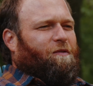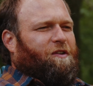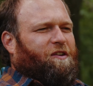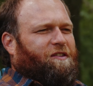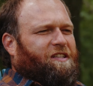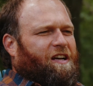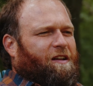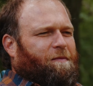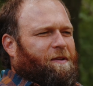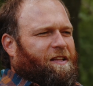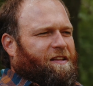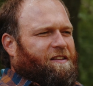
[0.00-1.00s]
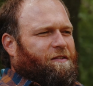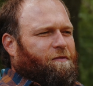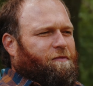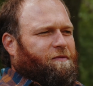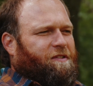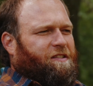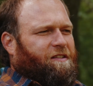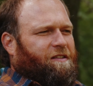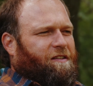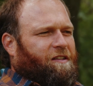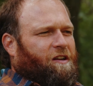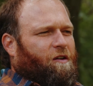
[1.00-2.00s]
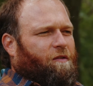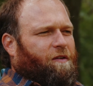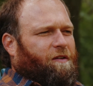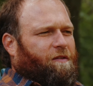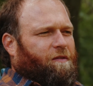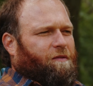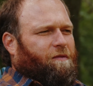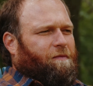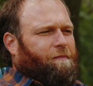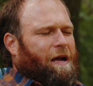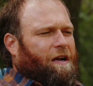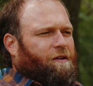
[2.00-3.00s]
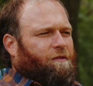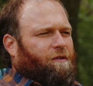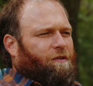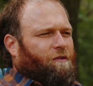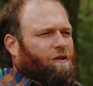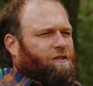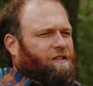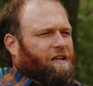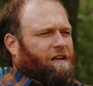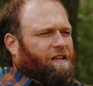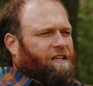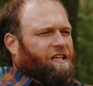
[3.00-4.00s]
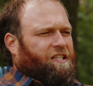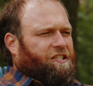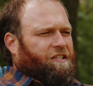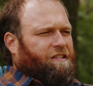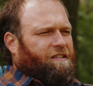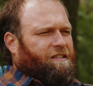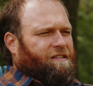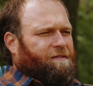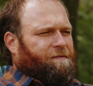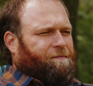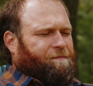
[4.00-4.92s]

when you were telling me to to you know we were back when we were roasting out of the kitchen, mm-hmm.